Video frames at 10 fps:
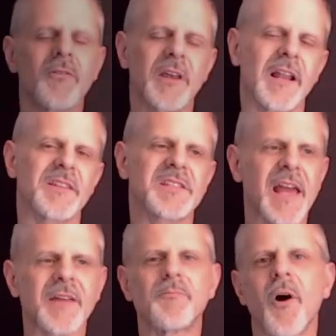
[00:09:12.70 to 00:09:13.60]
Okay, now the
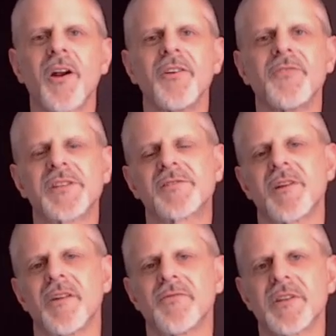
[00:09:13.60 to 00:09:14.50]
second part of
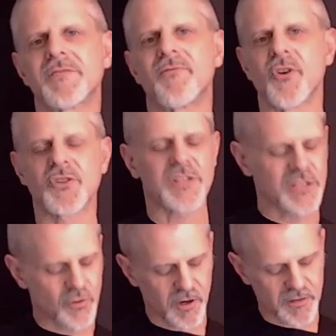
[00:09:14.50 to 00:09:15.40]
this verse
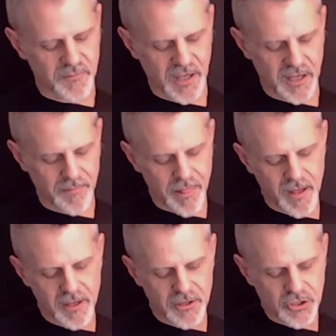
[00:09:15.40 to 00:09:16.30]
is going to be
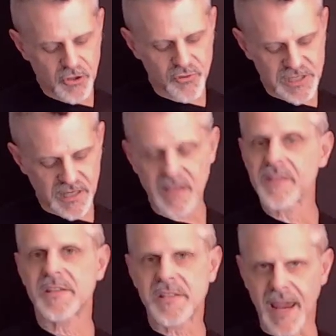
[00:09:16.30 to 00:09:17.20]
using
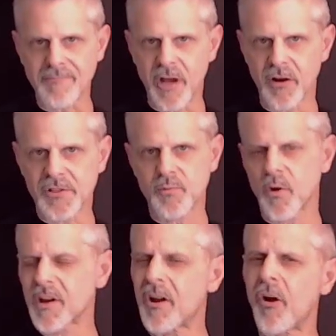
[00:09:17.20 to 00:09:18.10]
the same notes.
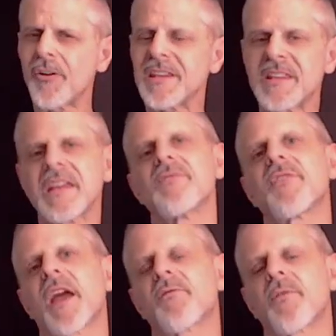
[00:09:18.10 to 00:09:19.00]
We're going to only
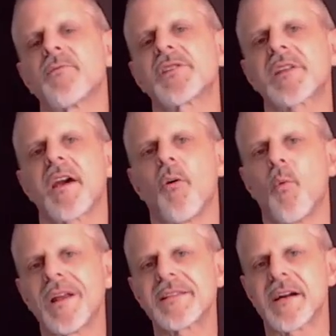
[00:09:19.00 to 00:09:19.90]
deviate from the scale
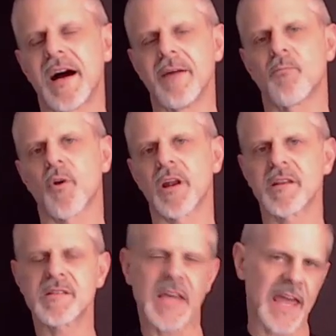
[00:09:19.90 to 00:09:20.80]
one time. We're going
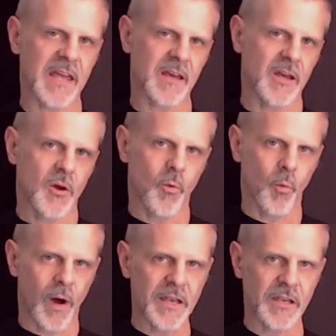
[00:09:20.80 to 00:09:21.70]
to take
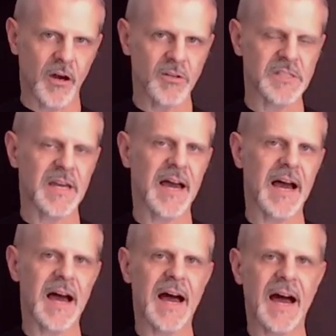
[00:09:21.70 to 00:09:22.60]
one note
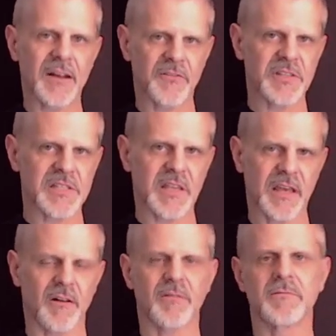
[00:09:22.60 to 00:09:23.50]
out of the
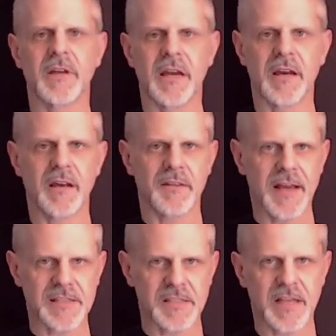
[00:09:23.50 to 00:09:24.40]
scale, and
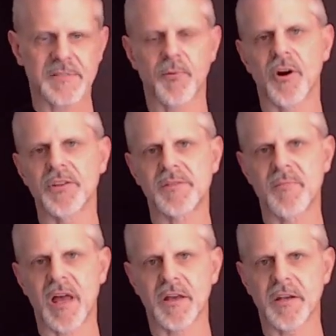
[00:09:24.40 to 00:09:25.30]
that's part of this
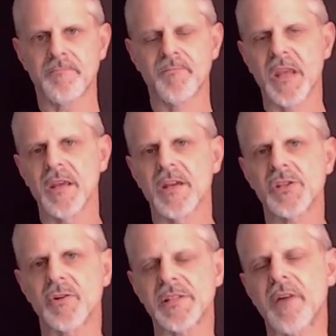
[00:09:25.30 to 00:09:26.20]
melody.
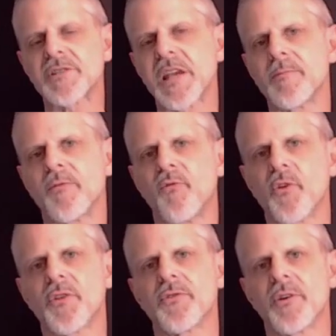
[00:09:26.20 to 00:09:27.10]
So as I was saying before,
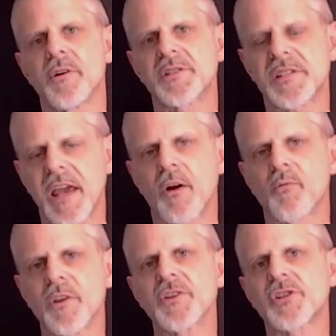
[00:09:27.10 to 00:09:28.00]
the scale
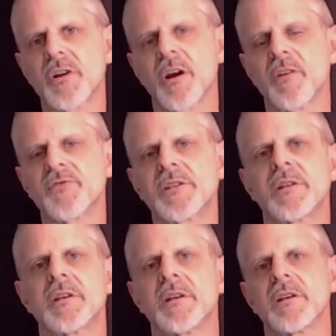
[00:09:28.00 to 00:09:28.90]
really serves
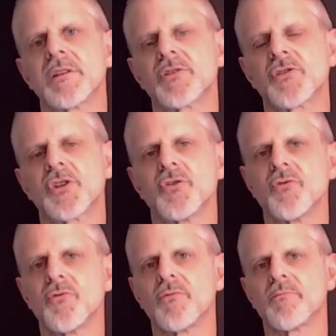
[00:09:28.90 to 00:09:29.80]

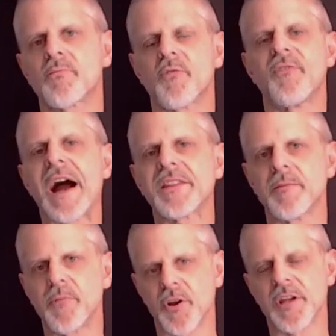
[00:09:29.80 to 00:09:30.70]
to provide the
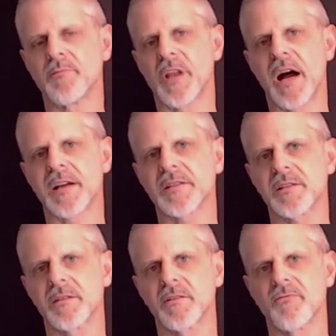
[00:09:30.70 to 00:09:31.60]
building
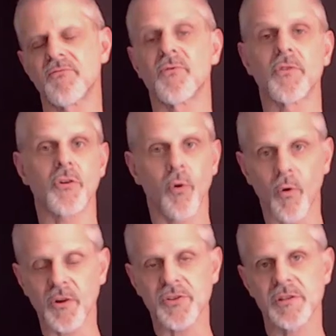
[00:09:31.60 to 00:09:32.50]
blocks for the
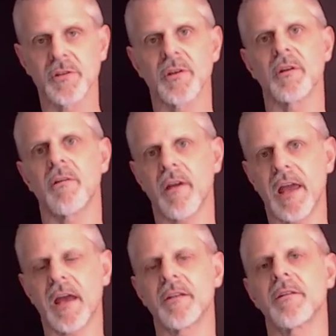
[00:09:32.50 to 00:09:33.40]
chords
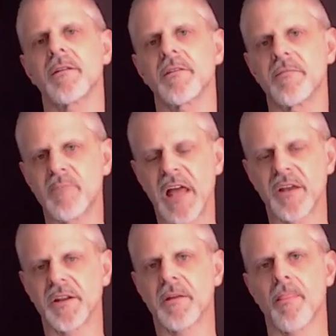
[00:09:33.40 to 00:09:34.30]
and the
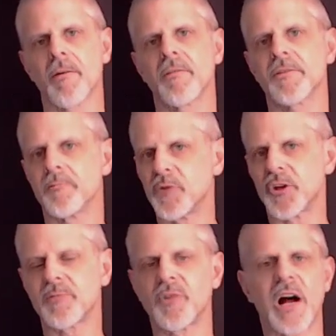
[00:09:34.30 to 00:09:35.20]
melody. The
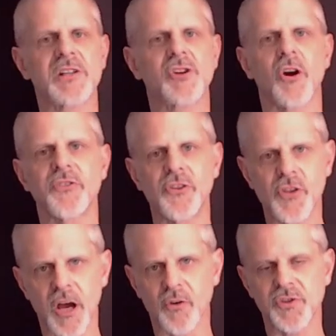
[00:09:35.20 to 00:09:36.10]
building blocks are the
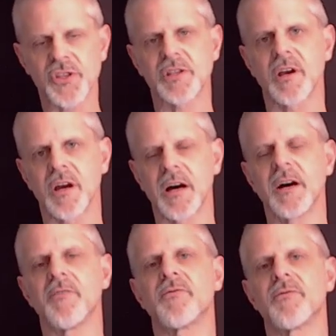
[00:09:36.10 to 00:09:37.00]
notes
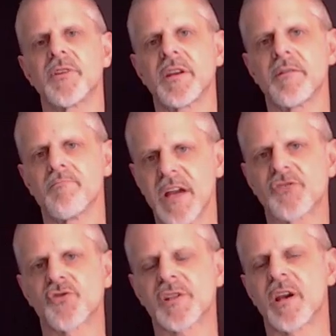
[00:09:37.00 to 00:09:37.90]
of the
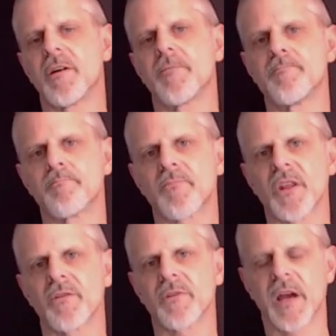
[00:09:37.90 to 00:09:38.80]
major scale,
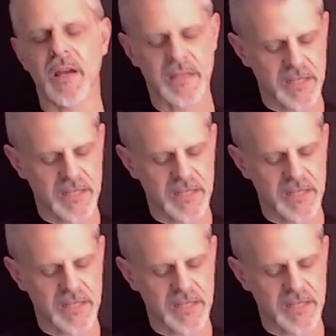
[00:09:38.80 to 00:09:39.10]
okay?